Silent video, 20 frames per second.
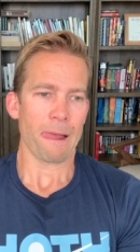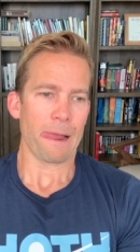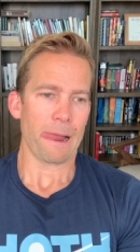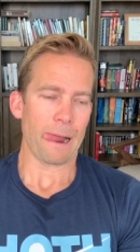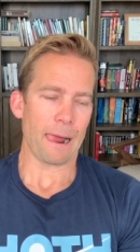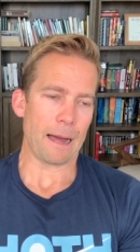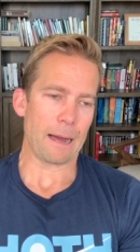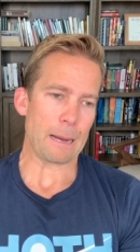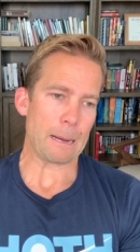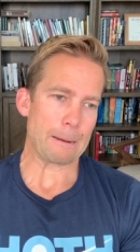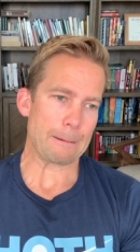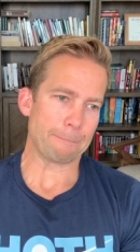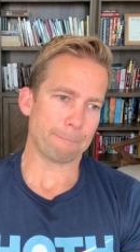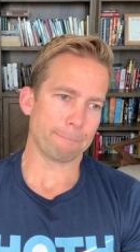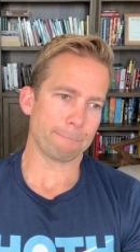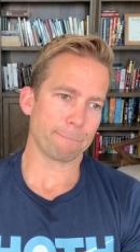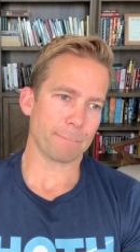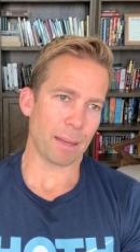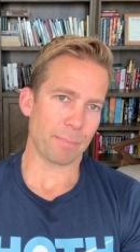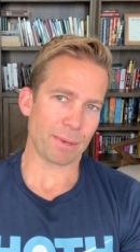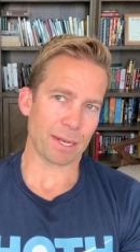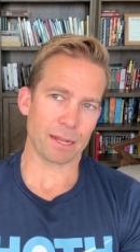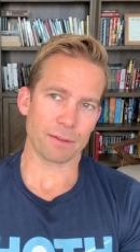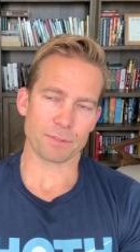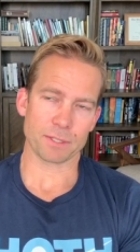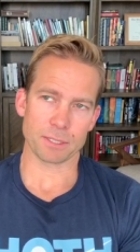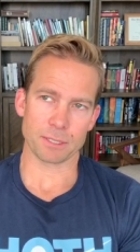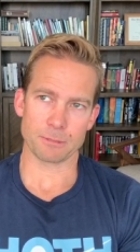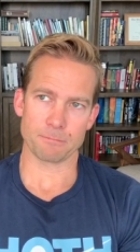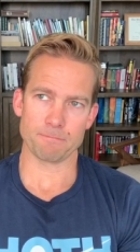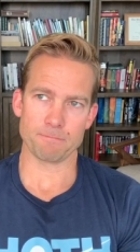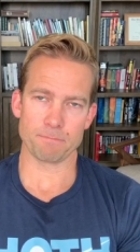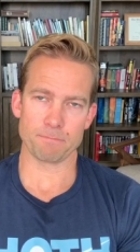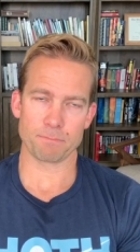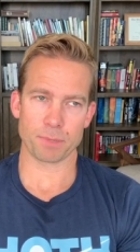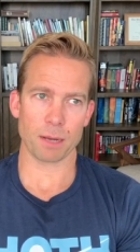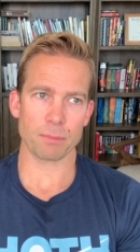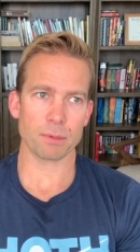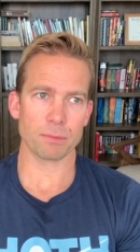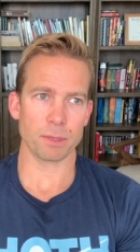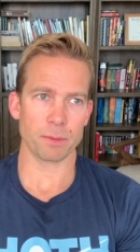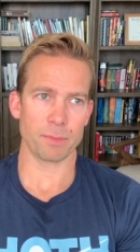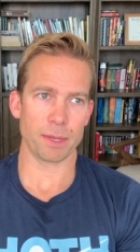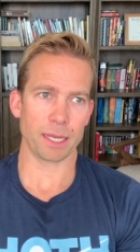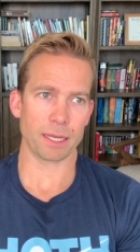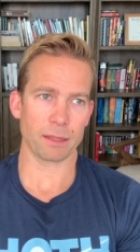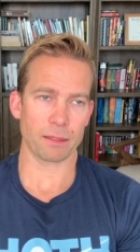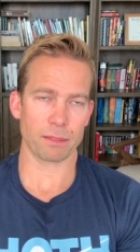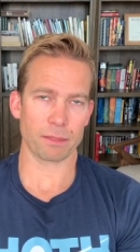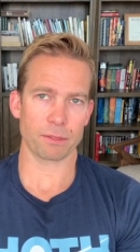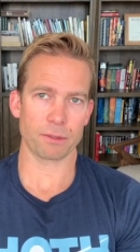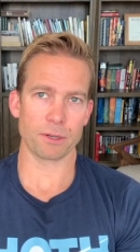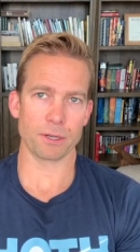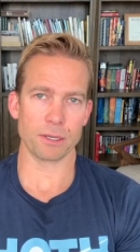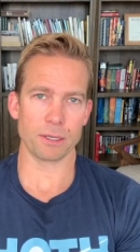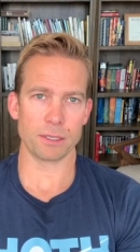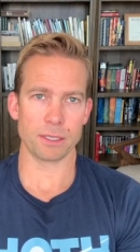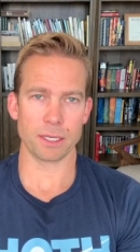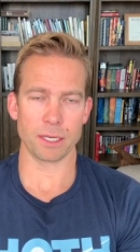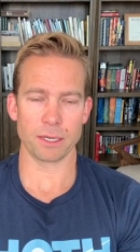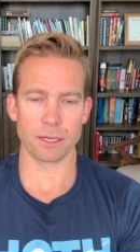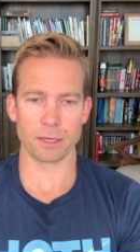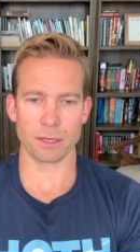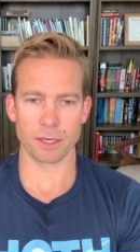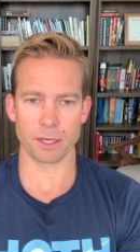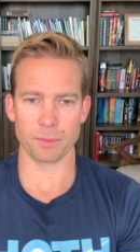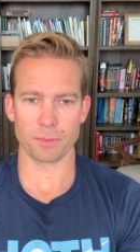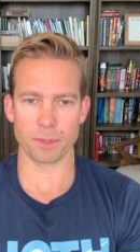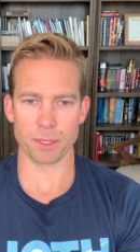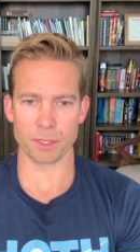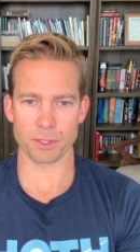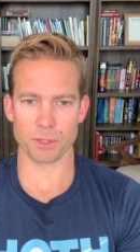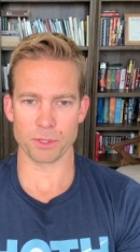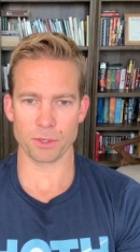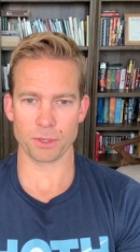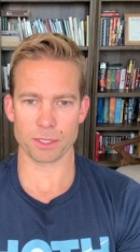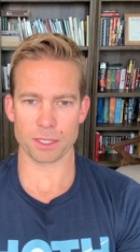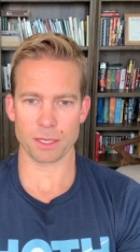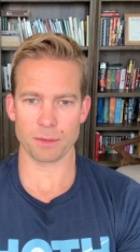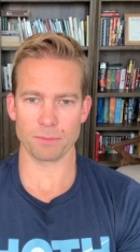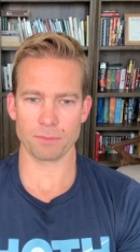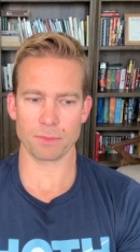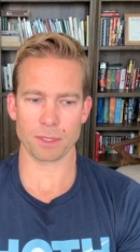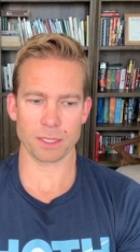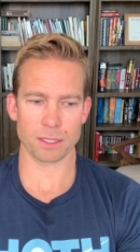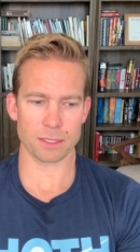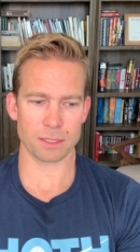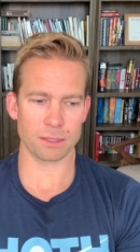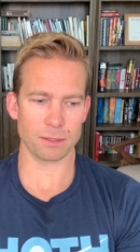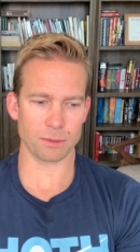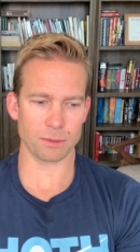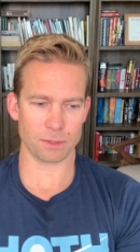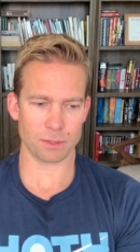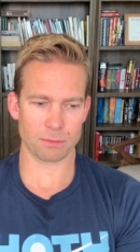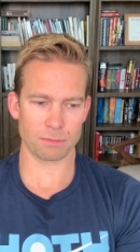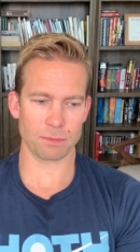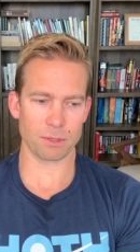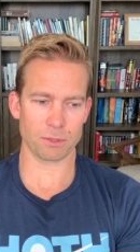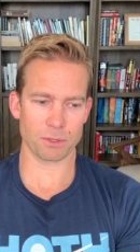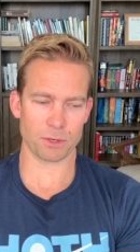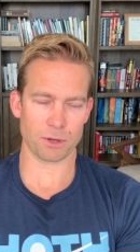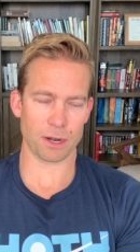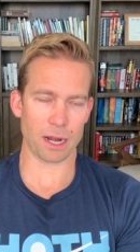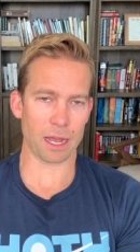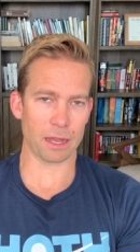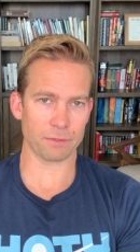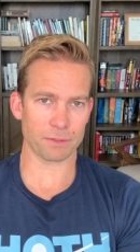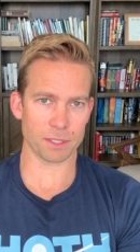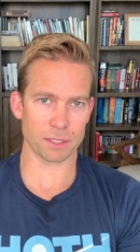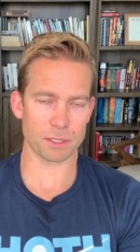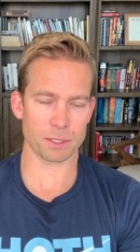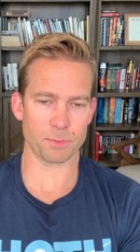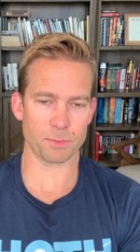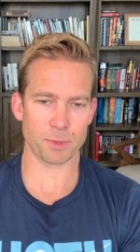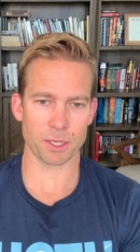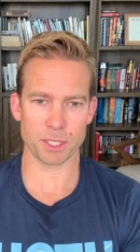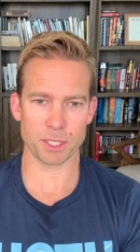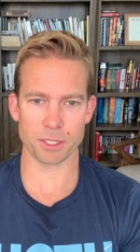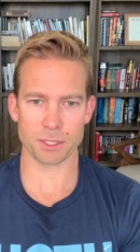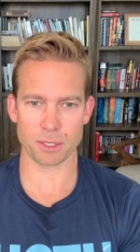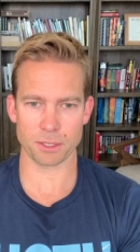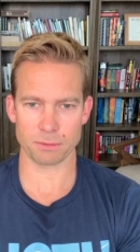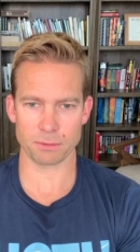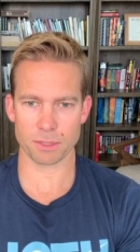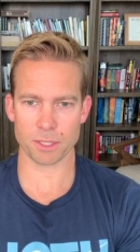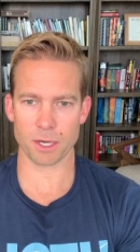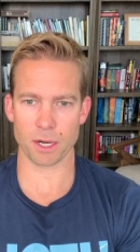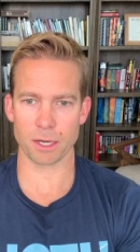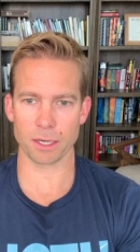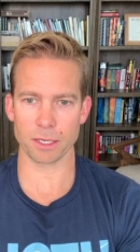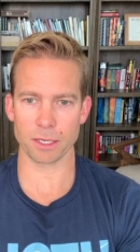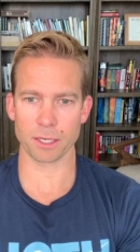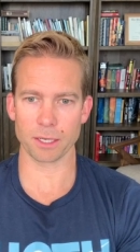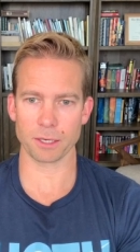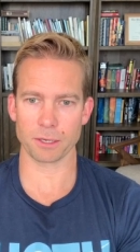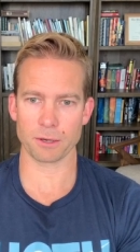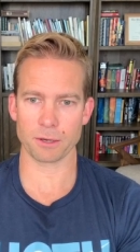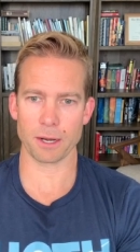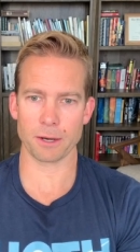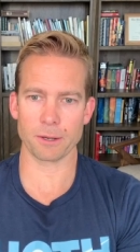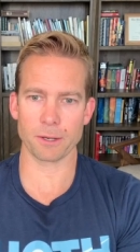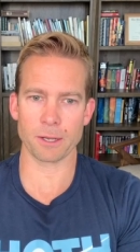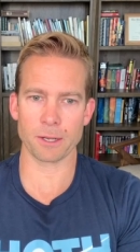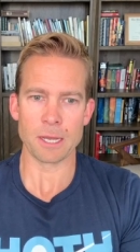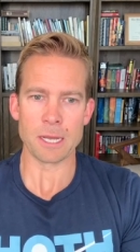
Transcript: I'm gonna have to probably make a 3rd tier here pretty soon because those graphs and spreadsheets are starting to get crowded.